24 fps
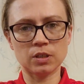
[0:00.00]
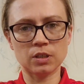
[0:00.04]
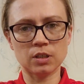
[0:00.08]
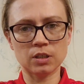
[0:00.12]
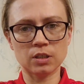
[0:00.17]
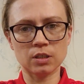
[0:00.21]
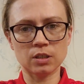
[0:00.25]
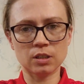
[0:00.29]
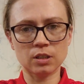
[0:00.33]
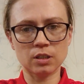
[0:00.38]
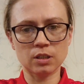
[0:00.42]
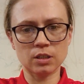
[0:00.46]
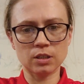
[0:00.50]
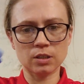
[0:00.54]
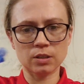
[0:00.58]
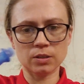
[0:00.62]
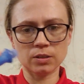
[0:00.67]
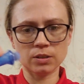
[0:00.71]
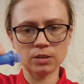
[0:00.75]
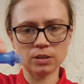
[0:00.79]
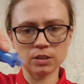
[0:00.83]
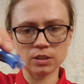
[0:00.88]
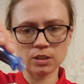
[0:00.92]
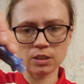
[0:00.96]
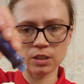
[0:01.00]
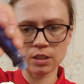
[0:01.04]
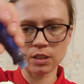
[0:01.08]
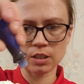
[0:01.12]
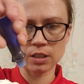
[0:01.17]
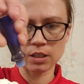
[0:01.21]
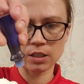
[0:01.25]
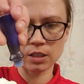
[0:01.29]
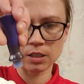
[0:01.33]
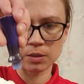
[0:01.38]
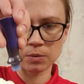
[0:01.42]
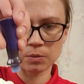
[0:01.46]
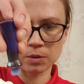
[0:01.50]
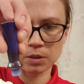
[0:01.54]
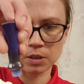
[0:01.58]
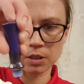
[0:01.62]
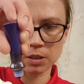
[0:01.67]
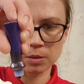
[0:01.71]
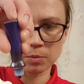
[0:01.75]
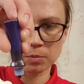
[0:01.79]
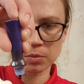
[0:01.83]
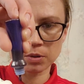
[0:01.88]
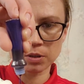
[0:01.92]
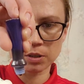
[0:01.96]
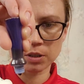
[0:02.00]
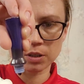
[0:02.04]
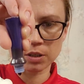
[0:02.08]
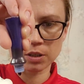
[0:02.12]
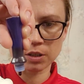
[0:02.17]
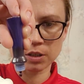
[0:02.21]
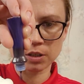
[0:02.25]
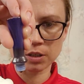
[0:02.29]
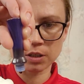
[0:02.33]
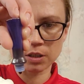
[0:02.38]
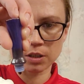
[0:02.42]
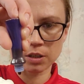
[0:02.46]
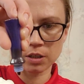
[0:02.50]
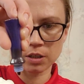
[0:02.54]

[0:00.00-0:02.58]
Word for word: a little closer. And we're going to put